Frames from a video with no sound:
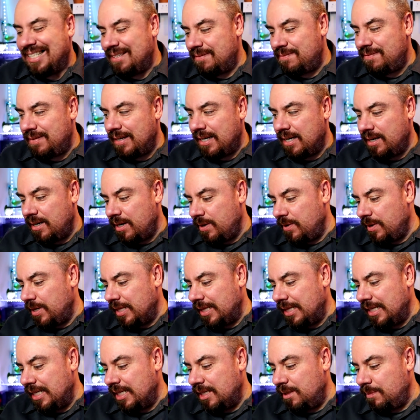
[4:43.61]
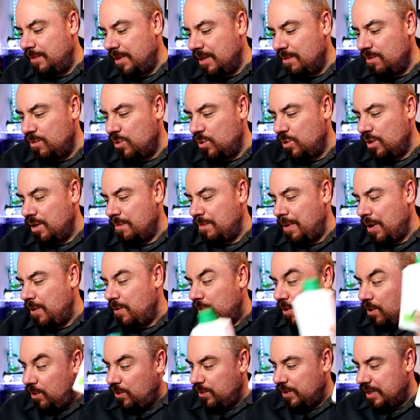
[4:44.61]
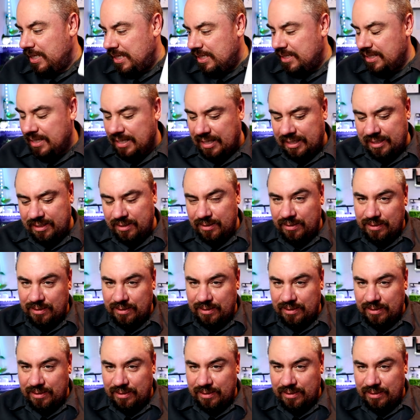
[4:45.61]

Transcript: to figure out a little bit more about all these things.